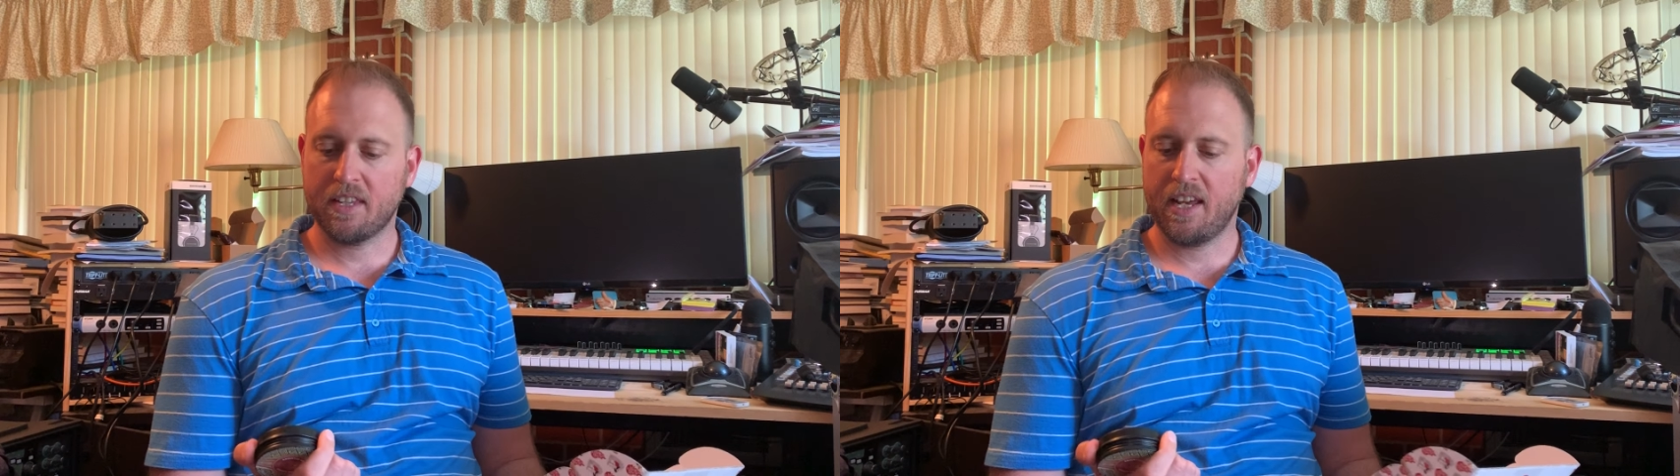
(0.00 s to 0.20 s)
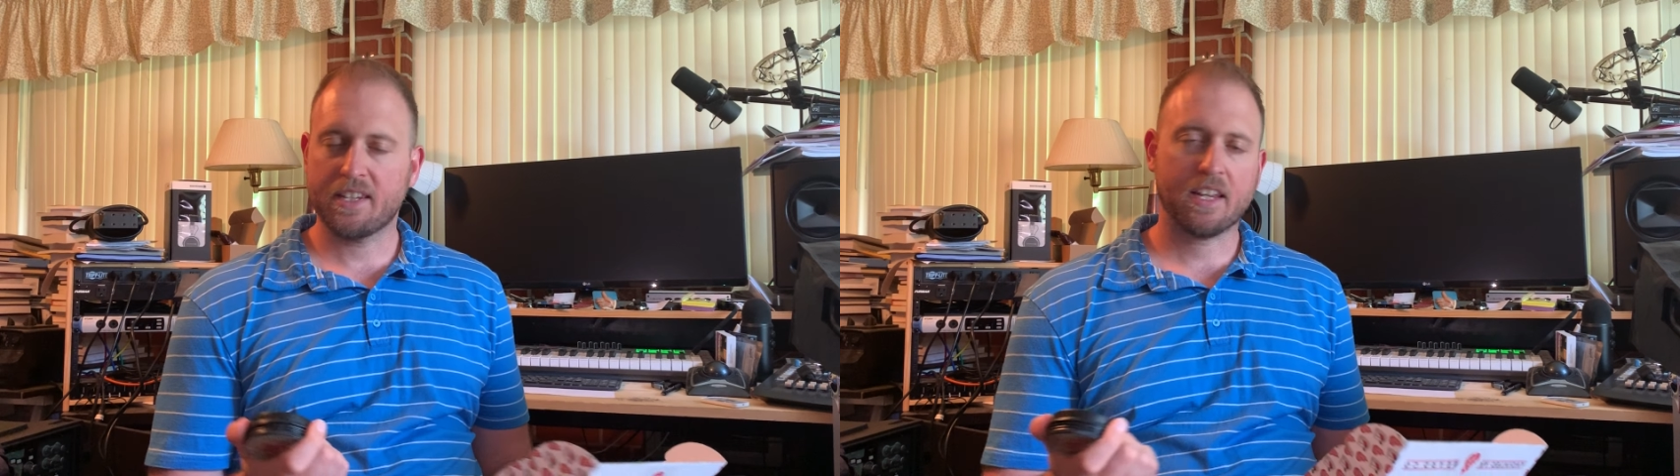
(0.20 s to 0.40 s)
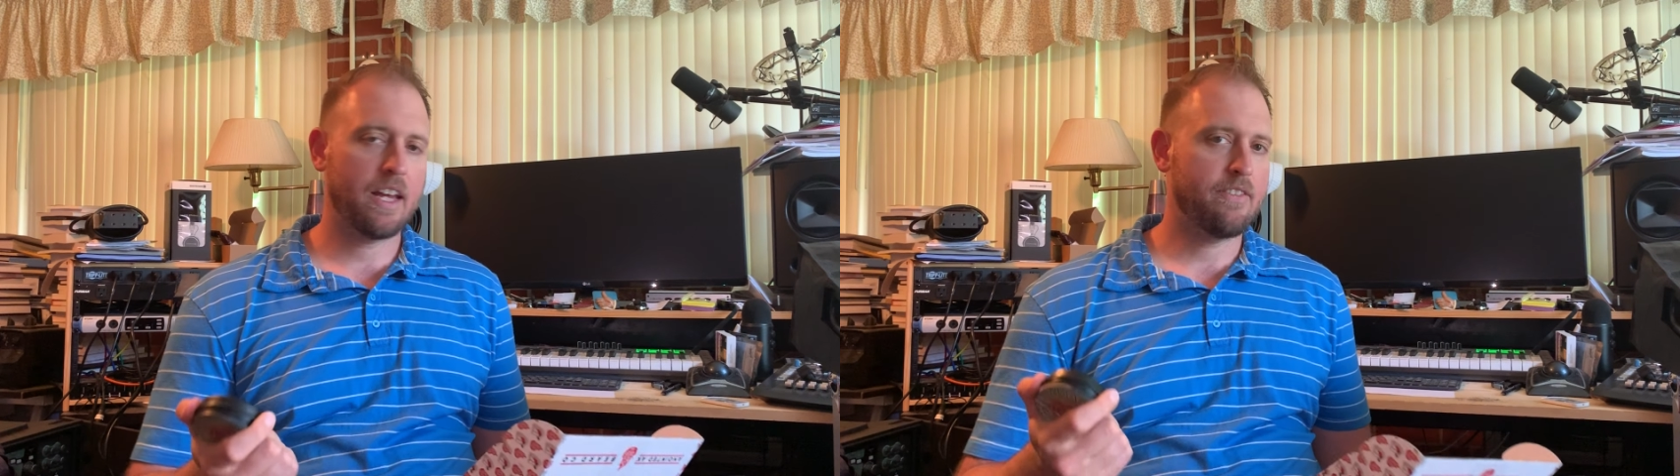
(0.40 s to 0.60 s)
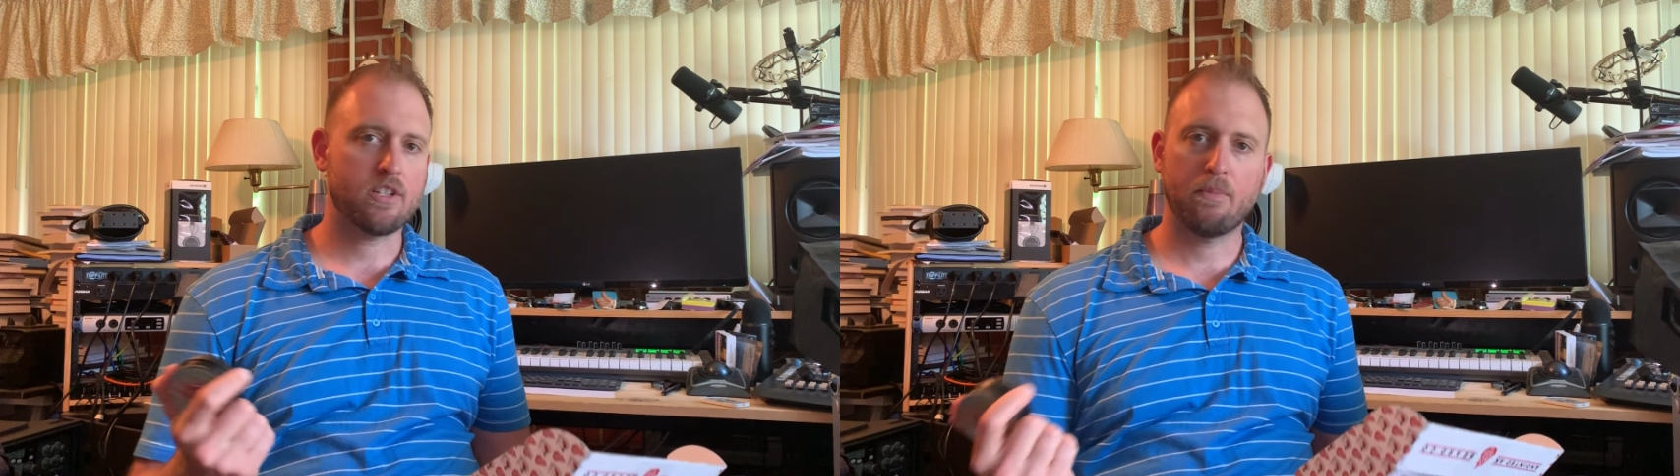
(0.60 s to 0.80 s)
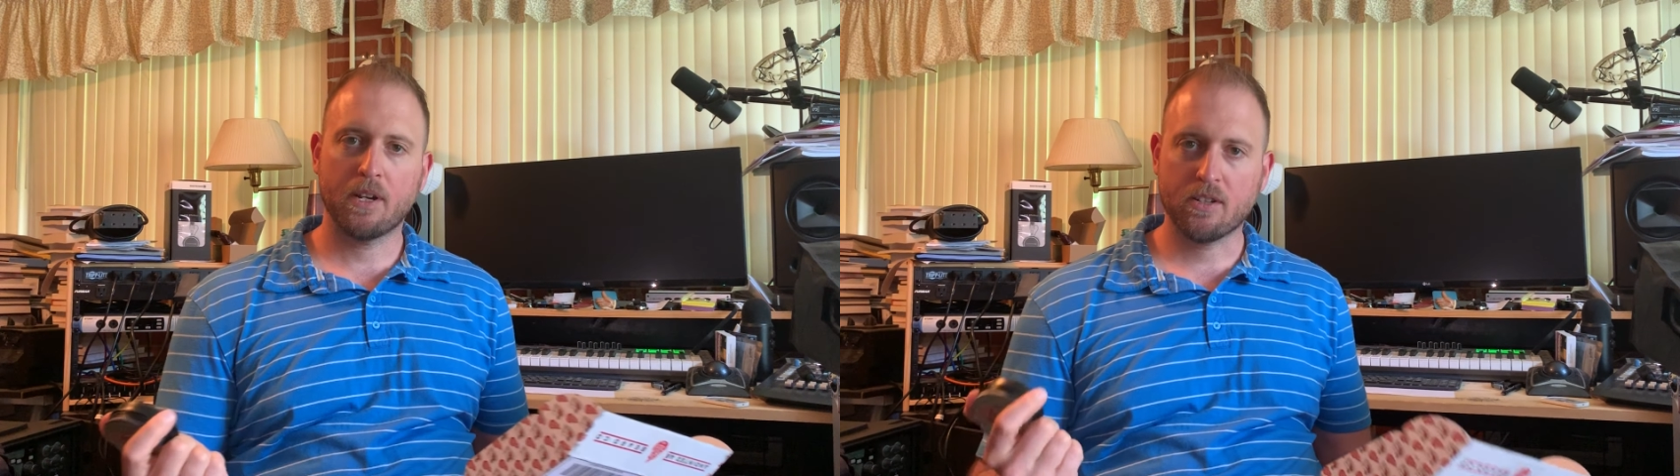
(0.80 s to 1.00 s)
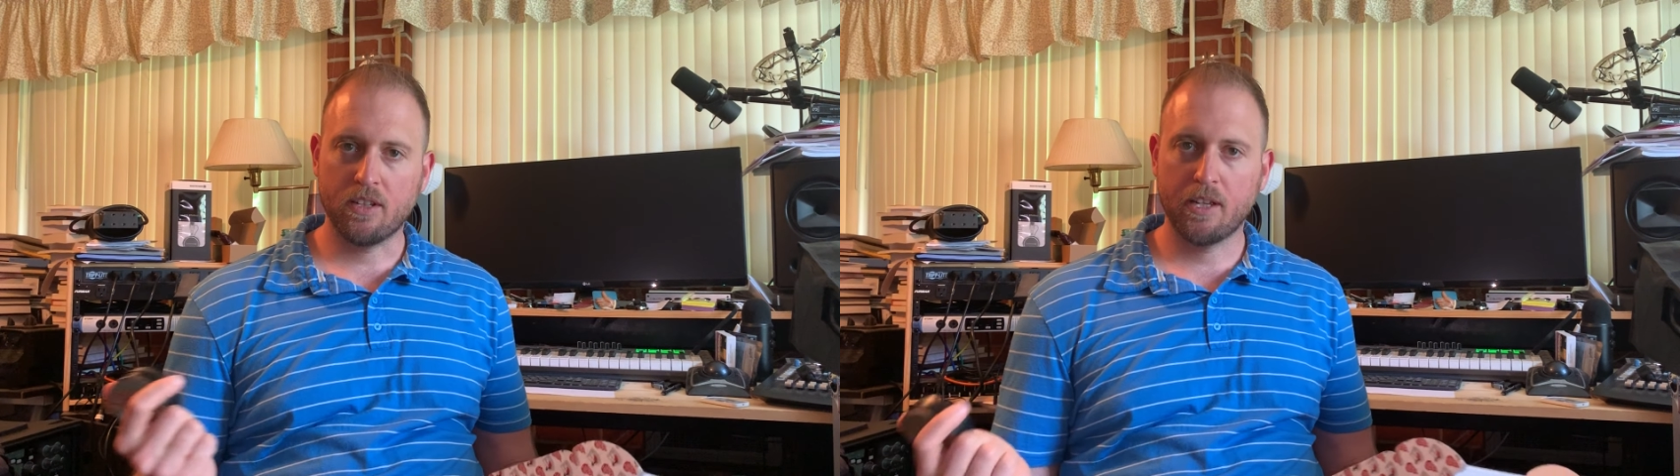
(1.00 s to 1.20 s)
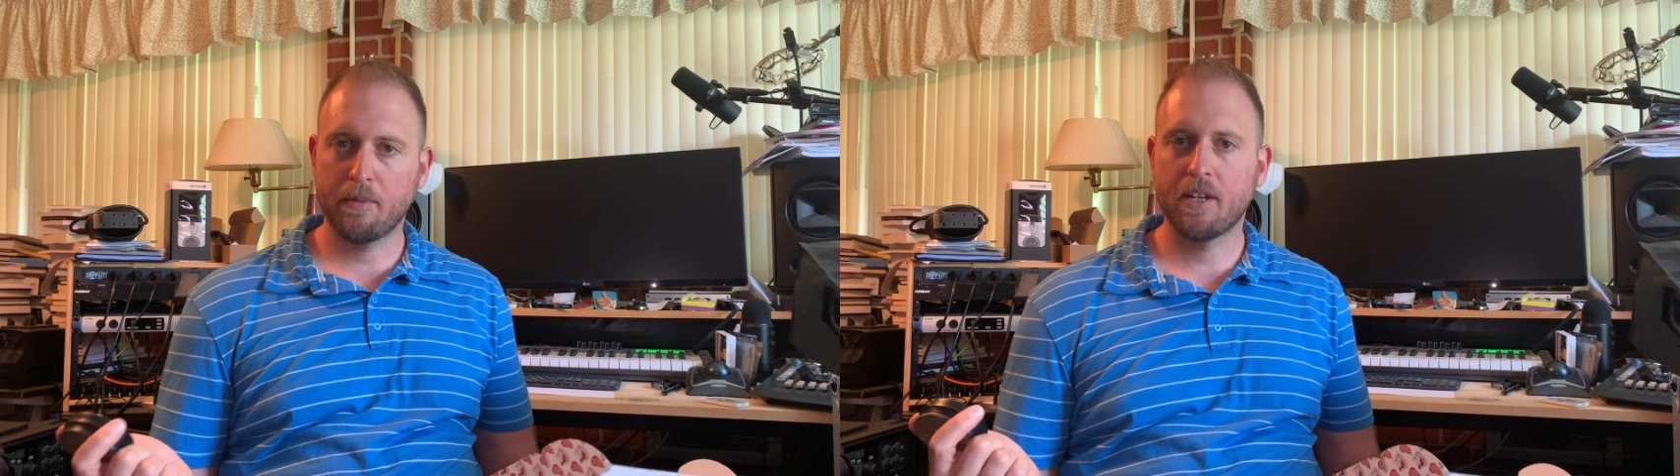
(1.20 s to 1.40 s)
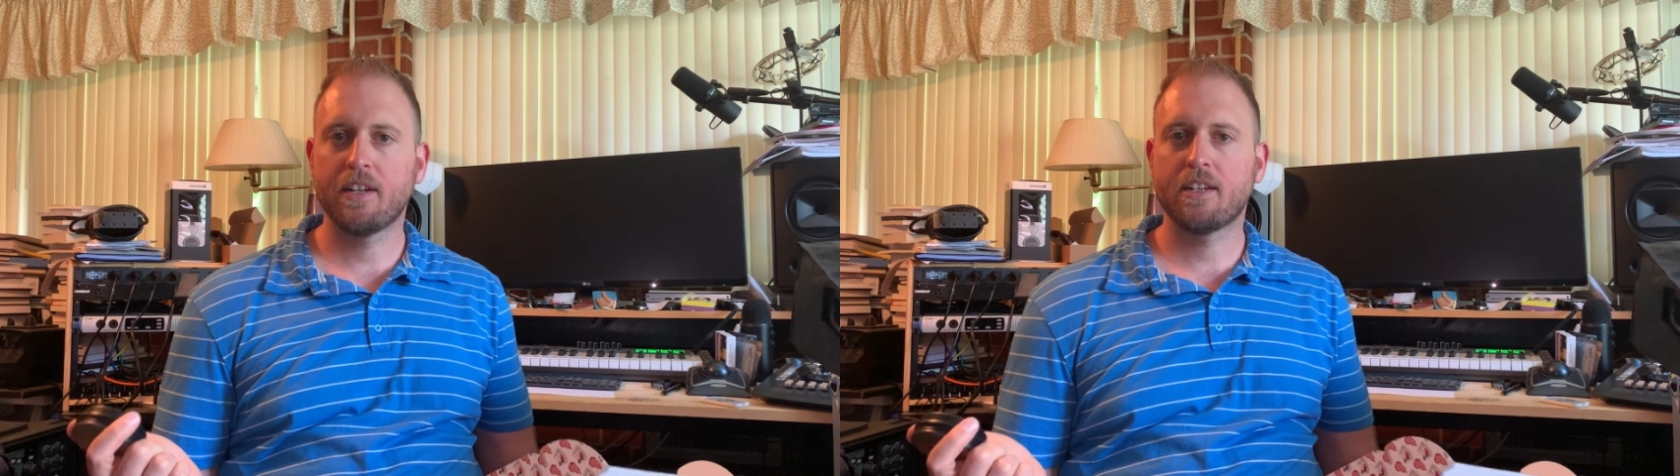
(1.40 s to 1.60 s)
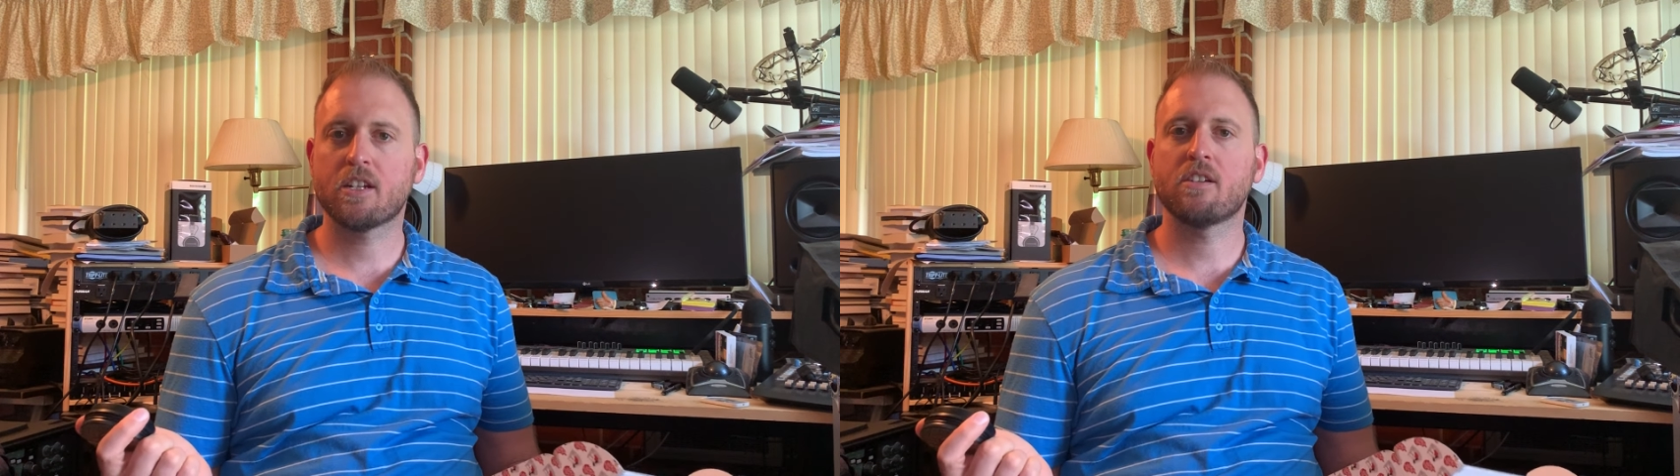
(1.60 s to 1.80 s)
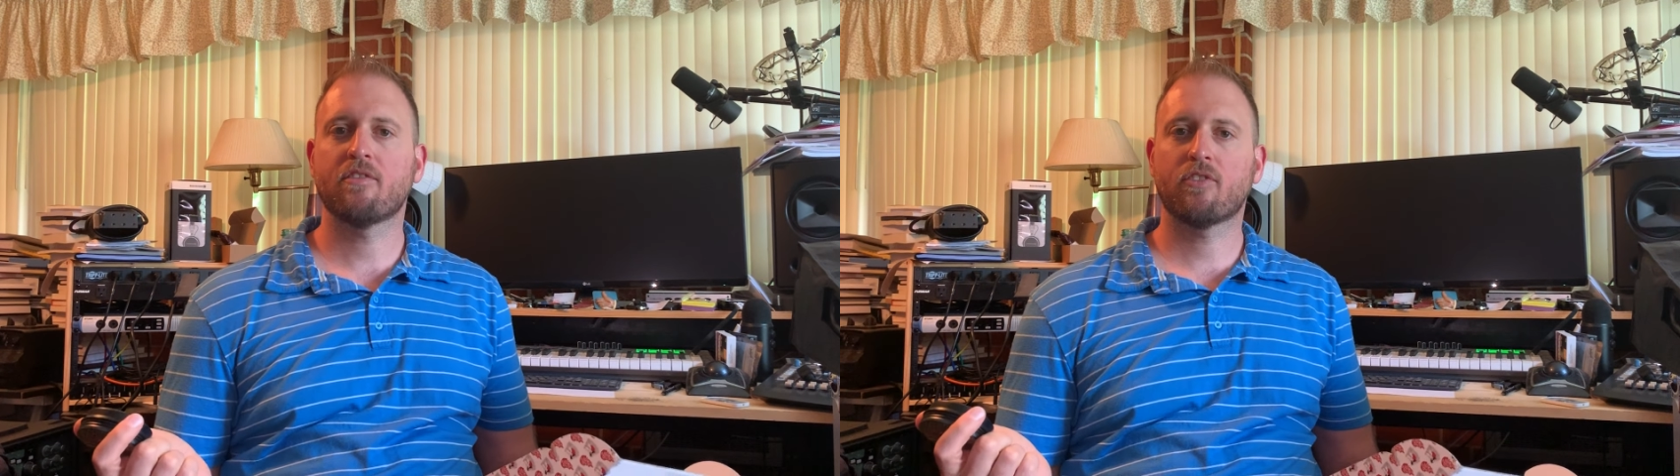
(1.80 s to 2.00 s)
and it has kind of a special limited
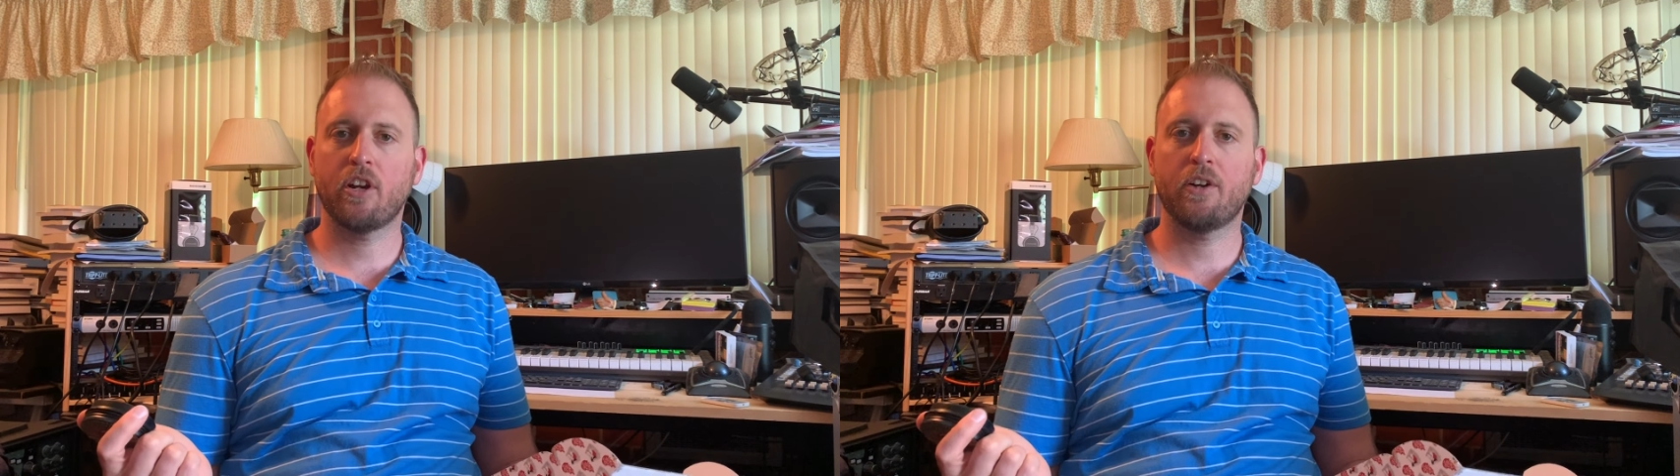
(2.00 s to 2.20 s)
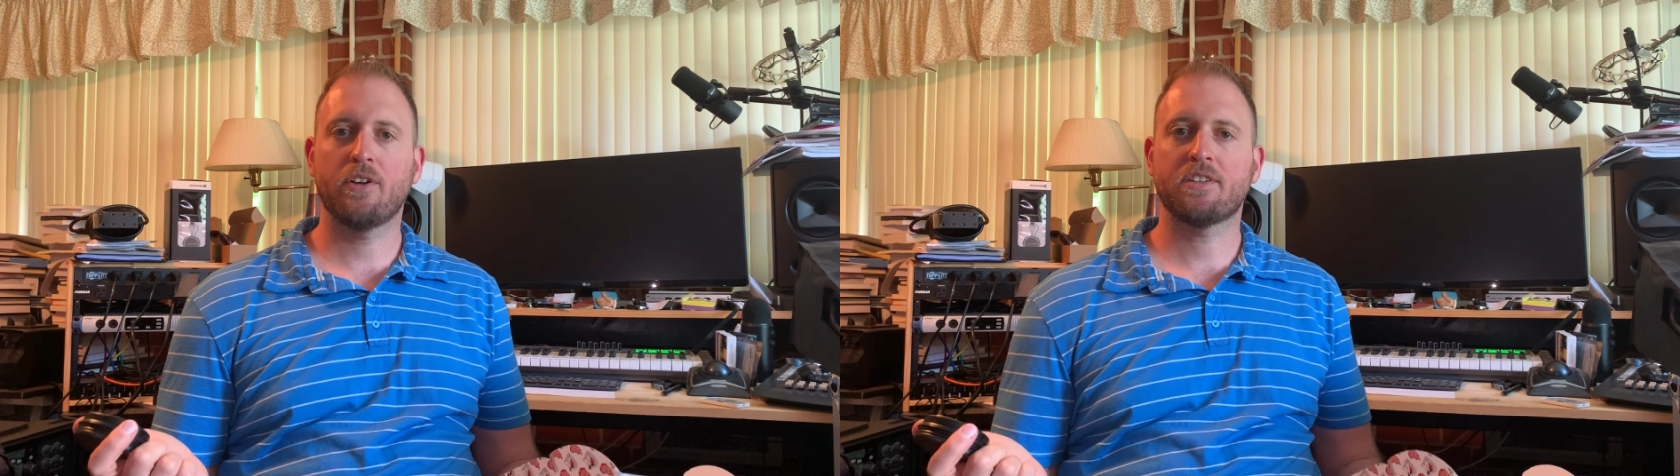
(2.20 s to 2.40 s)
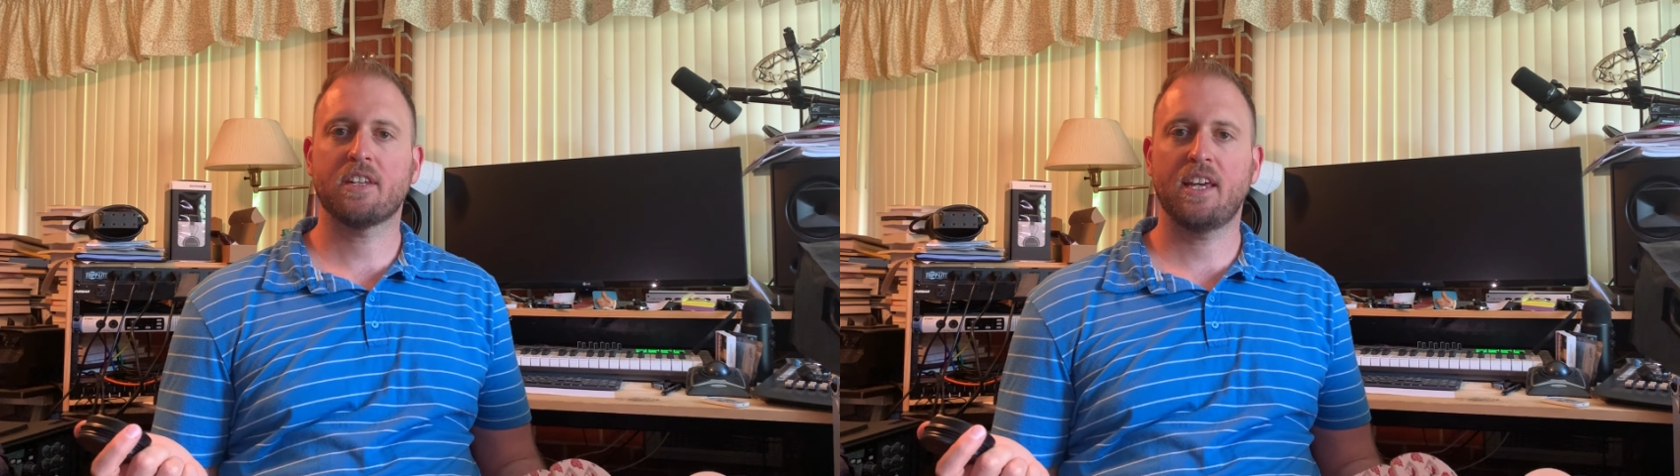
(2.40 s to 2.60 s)
edition fragrance.